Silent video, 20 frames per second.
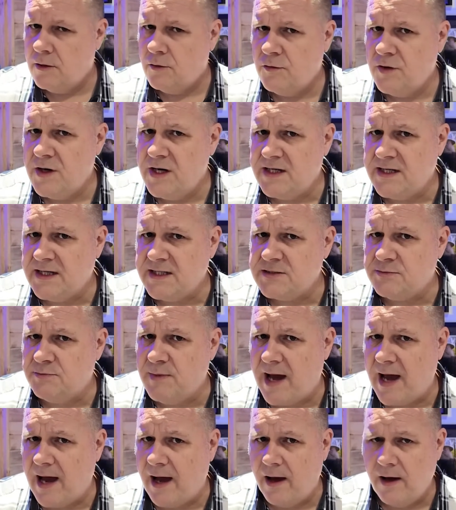really does
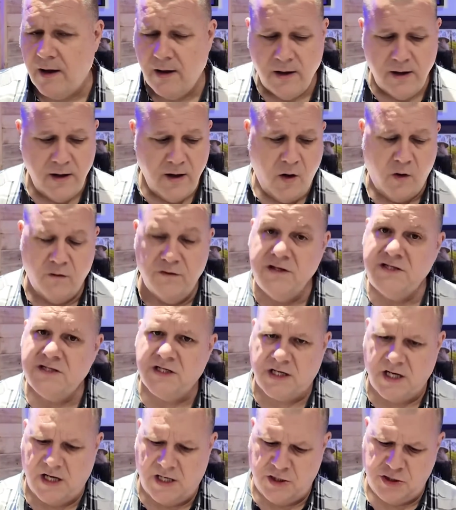matter on this
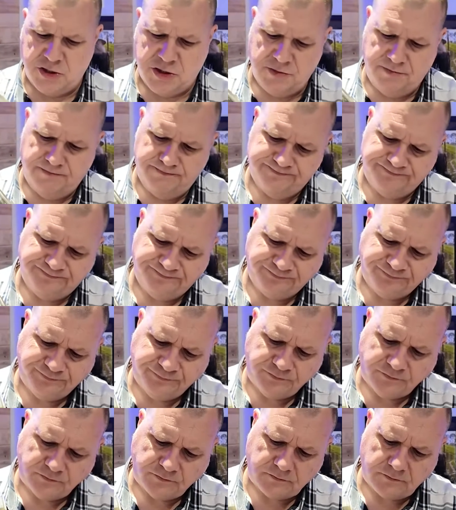occasion.
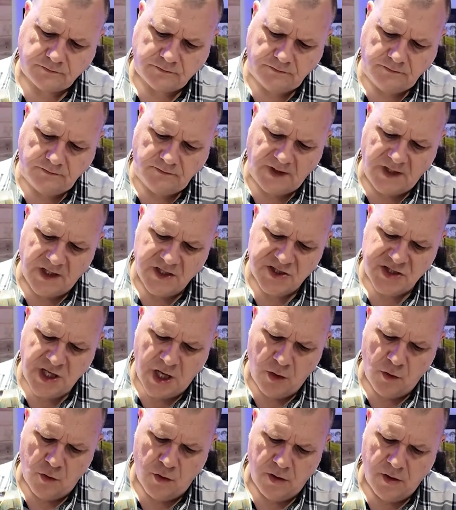
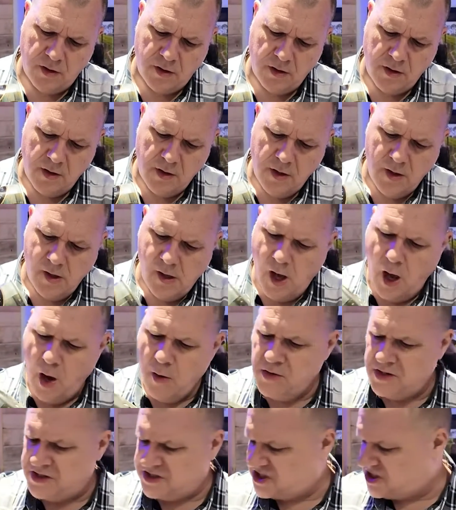So,
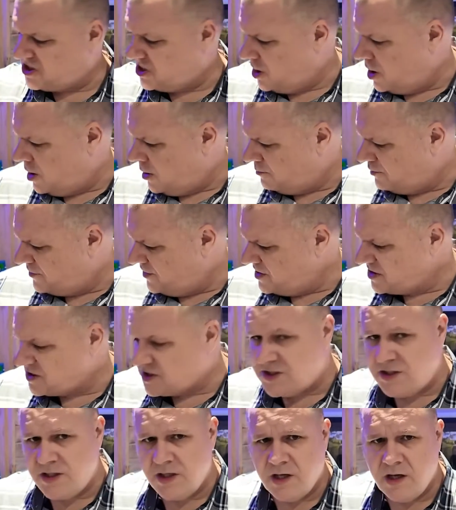I'm going to slurp
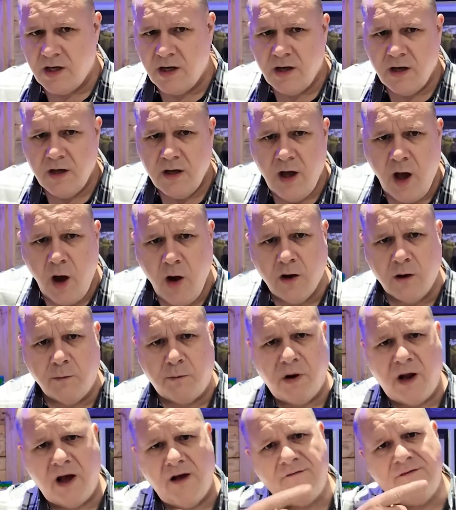this. I'm going to
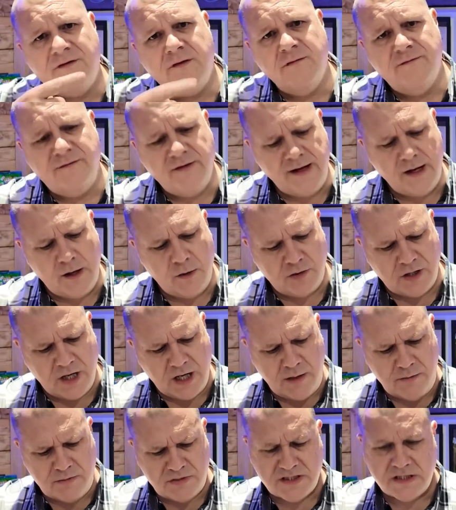play a few video
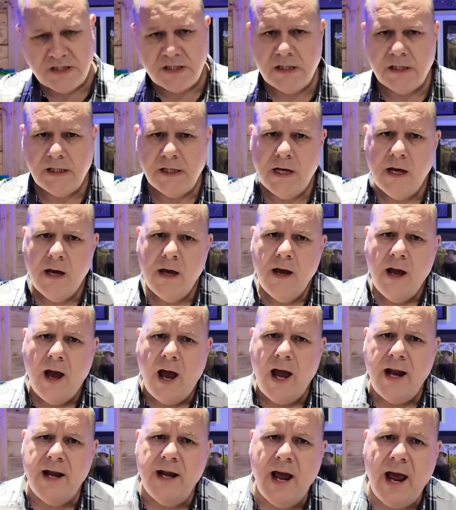games
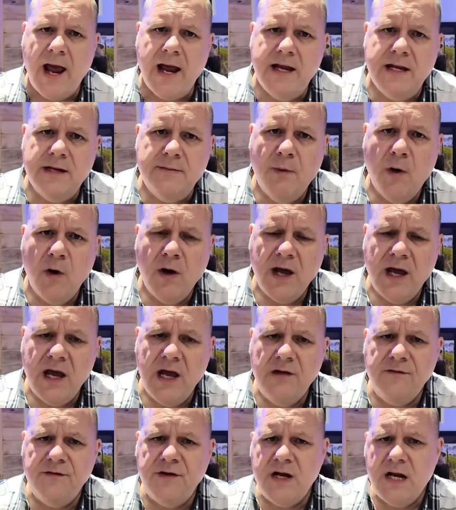and end my
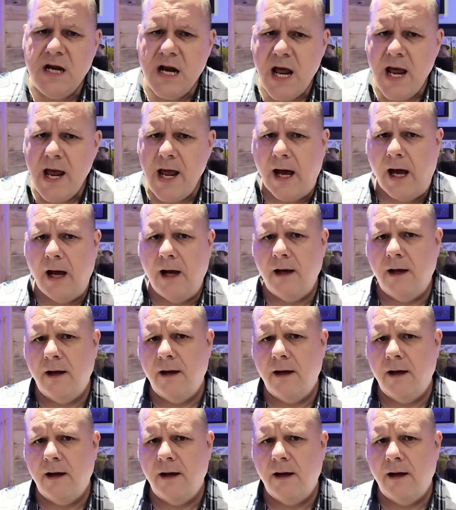evening now.